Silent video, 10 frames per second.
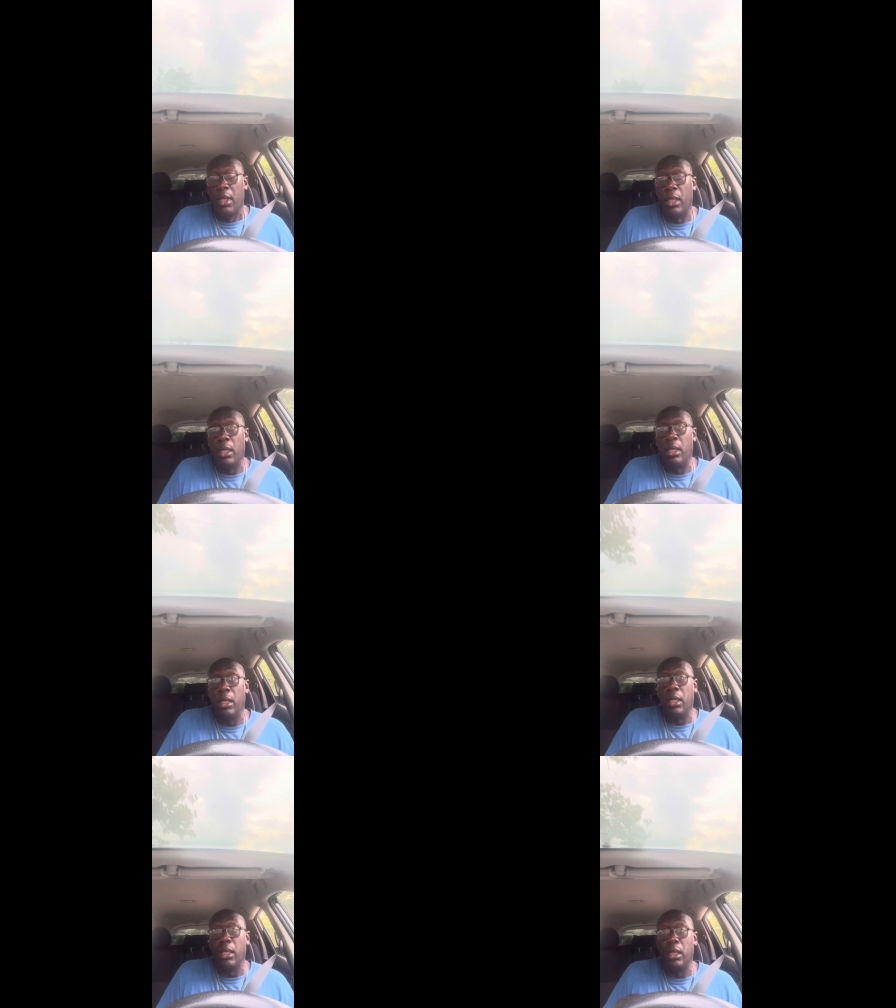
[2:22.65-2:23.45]
he, he,
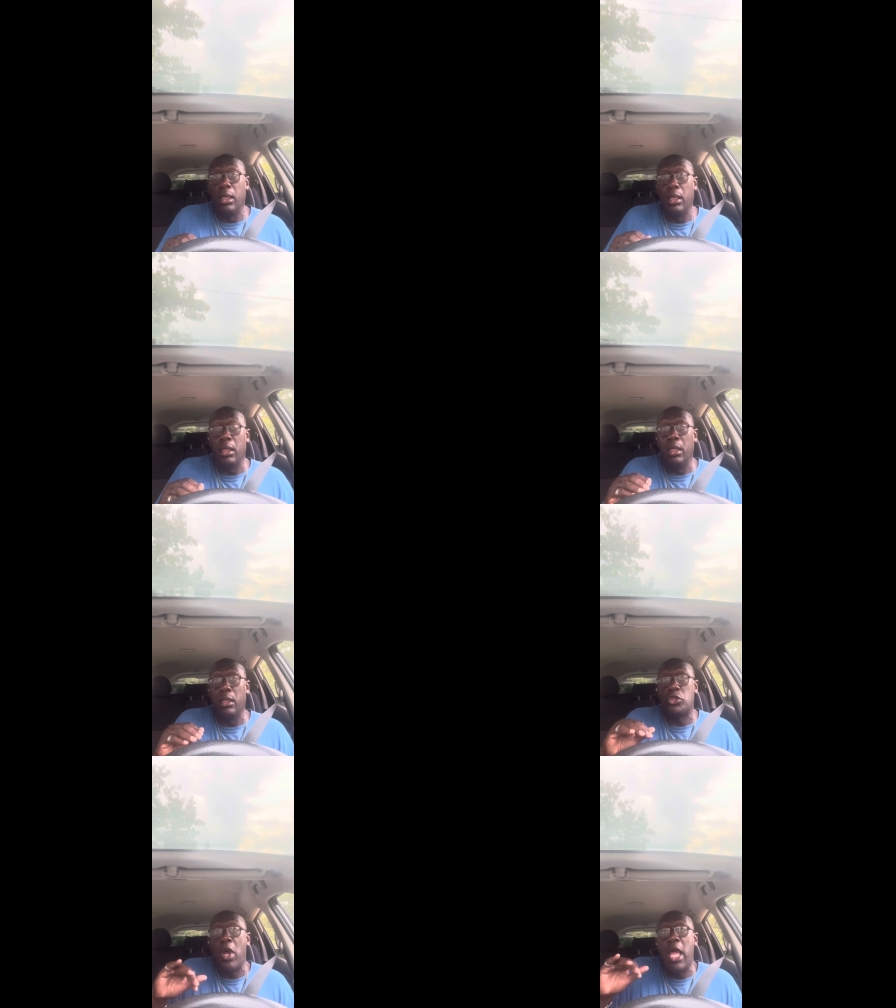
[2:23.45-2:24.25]
he, he
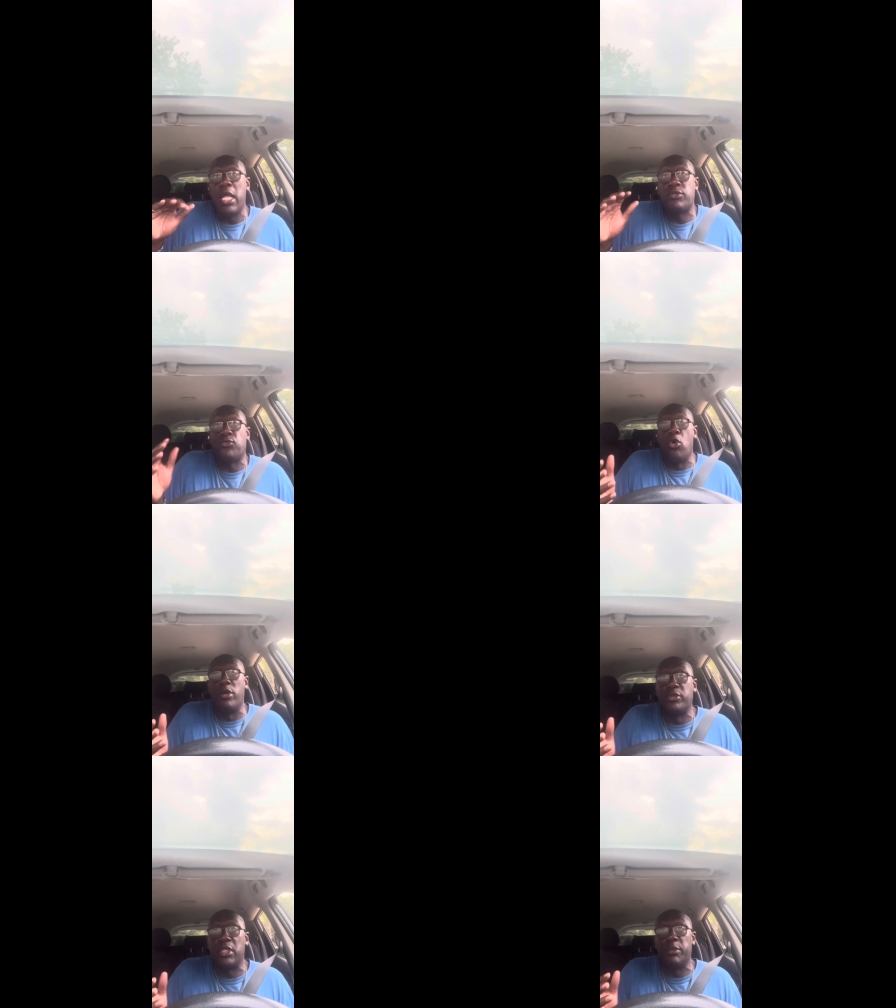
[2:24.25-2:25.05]

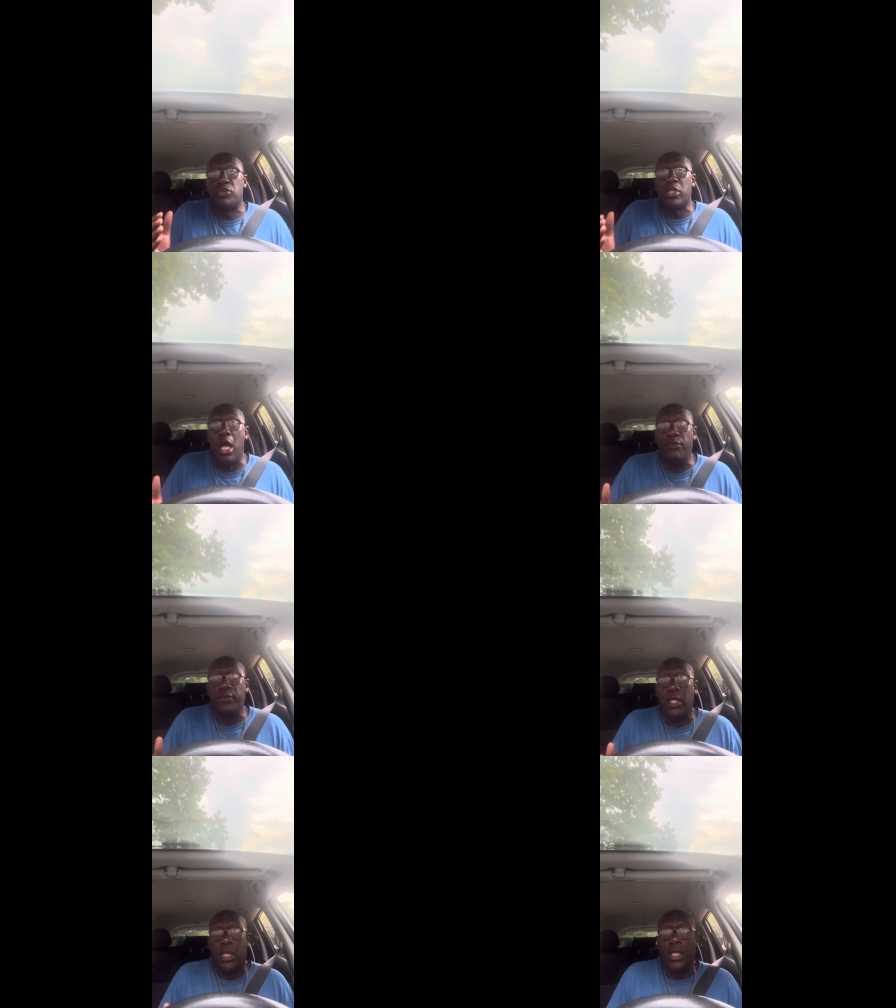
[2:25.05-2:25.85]
transforms himself
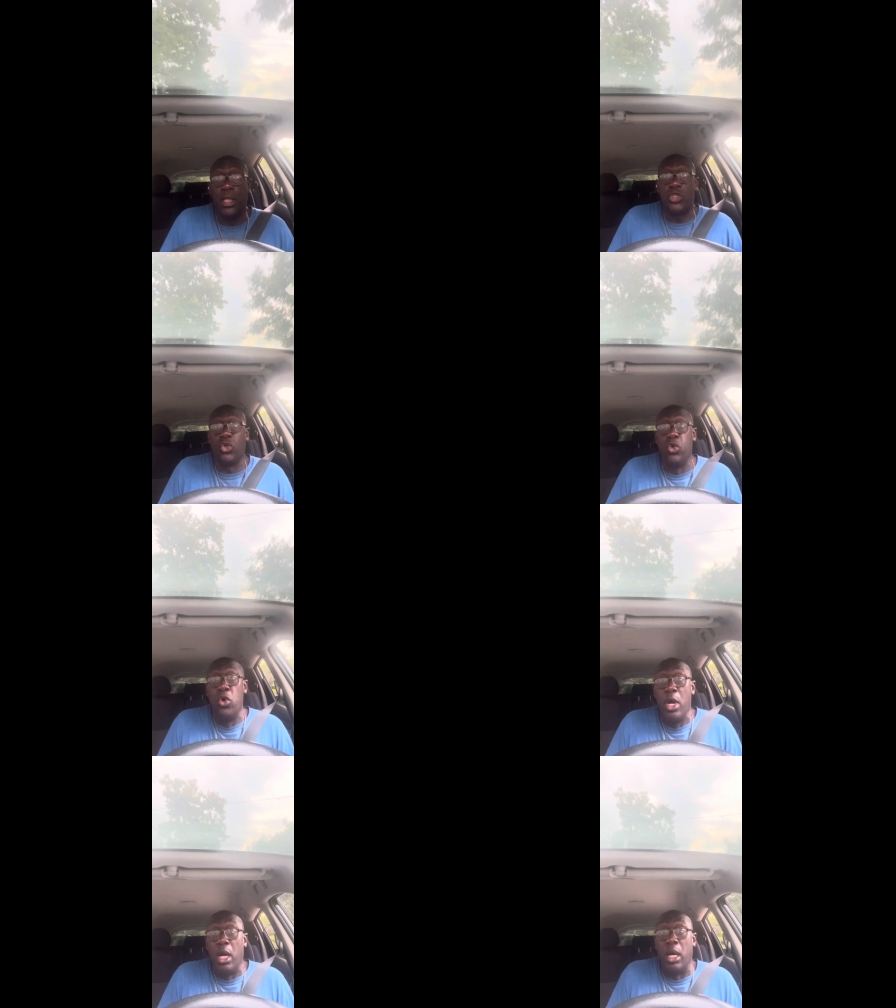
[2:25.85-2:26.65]
into
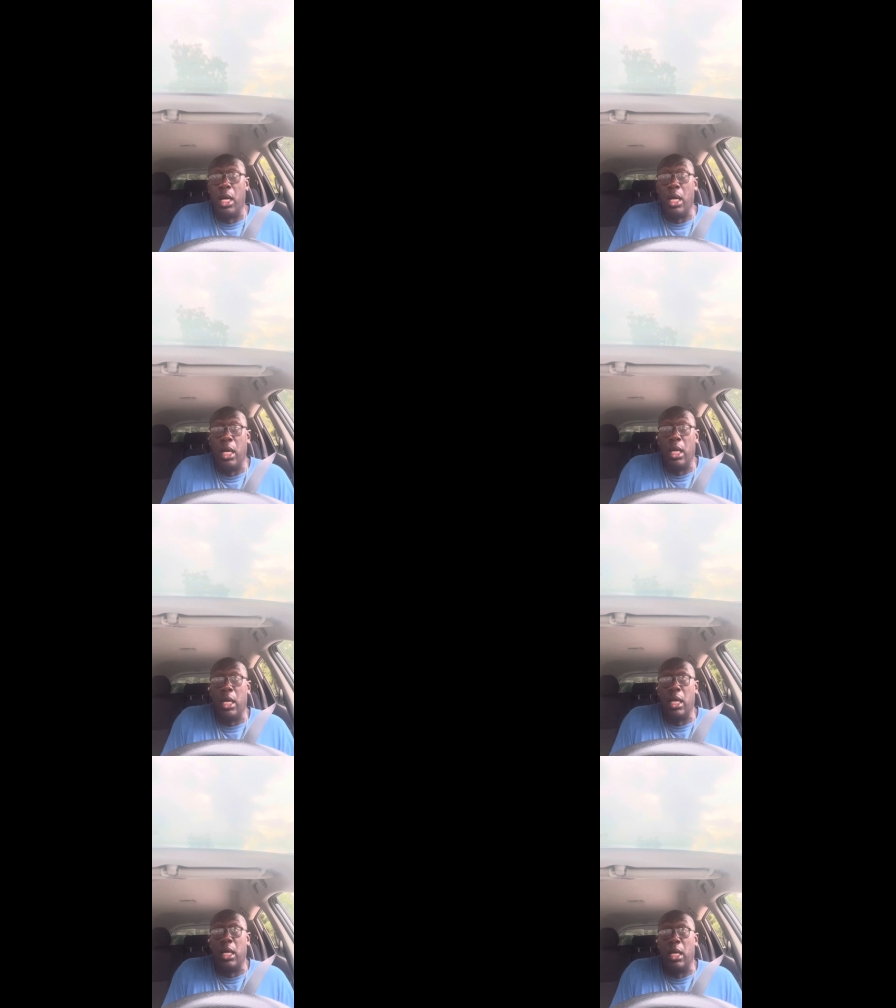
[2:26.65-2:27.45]
a,
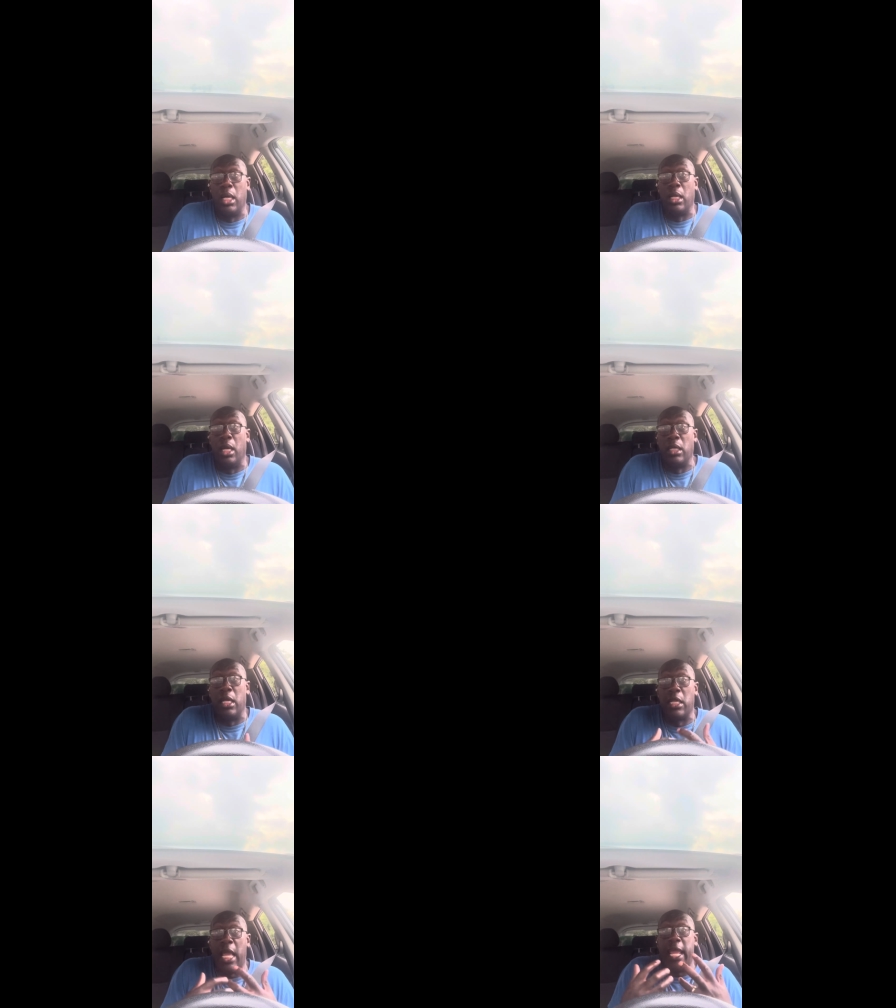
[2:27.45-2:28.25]
a, a,
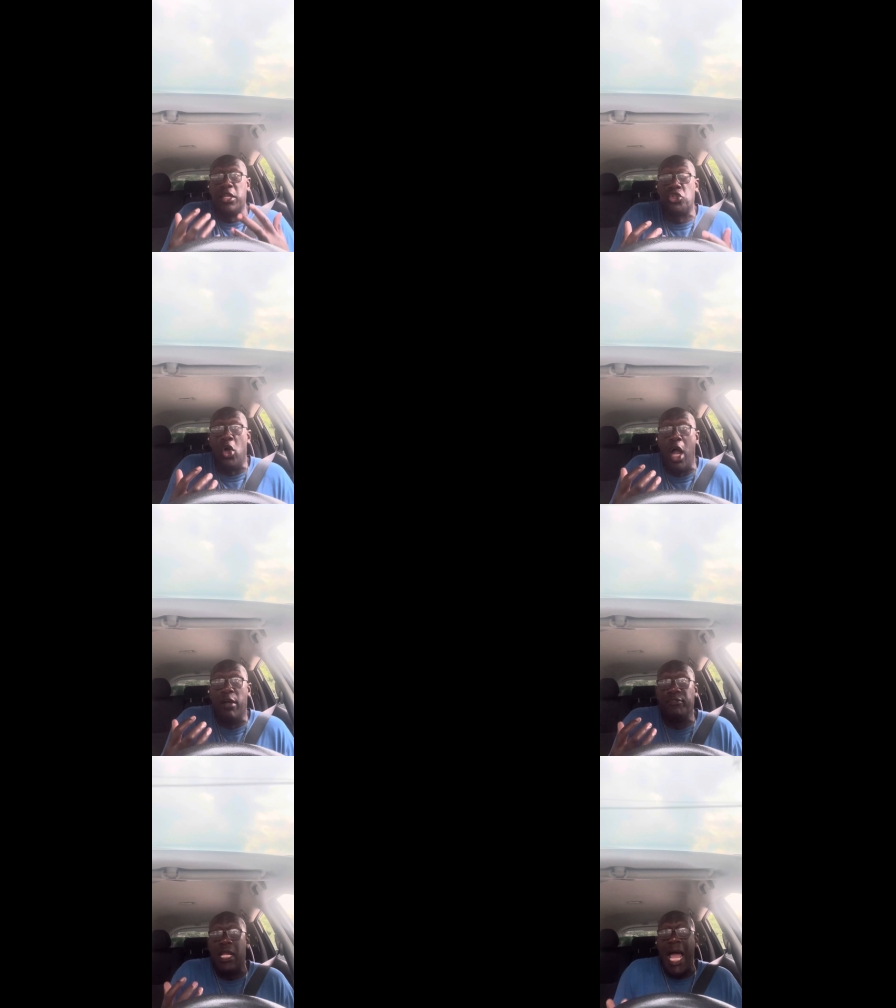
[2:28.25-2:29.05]
an angel
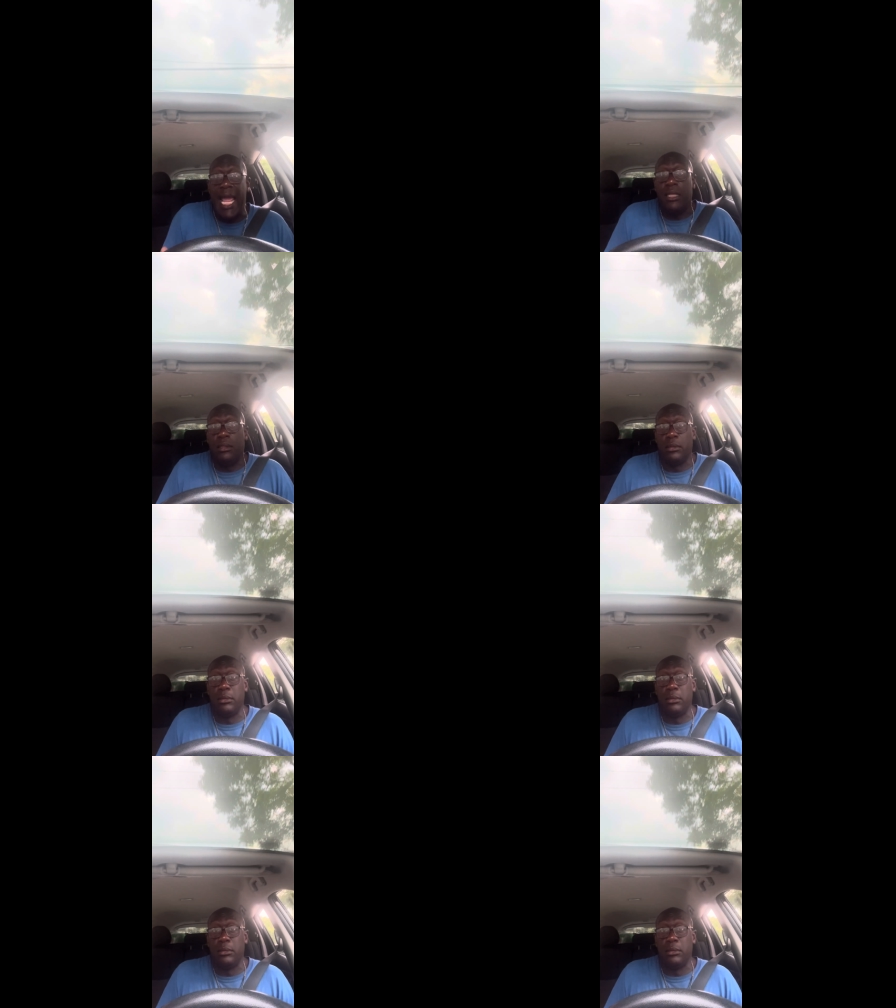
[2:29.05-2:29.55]
of light.